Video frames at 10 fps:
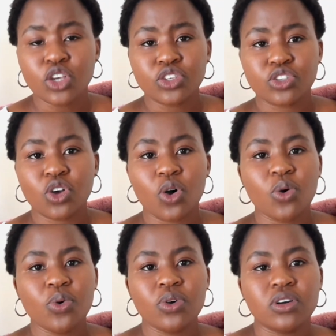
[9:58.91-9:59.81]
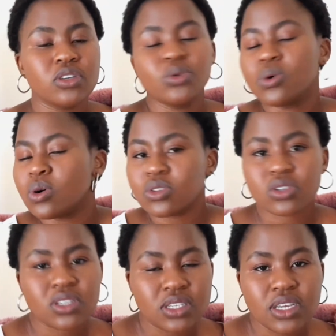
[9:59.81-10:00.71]
So you will also
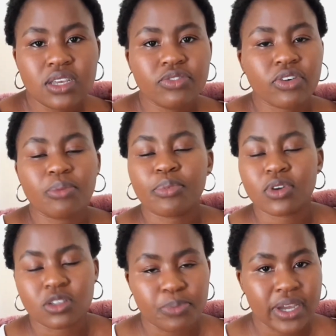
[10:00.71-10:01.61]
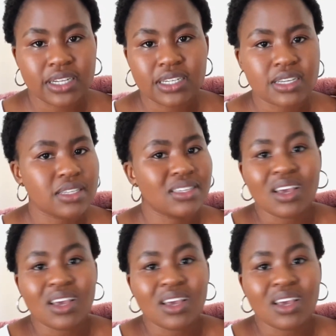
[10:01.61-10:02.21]
see from prospectors,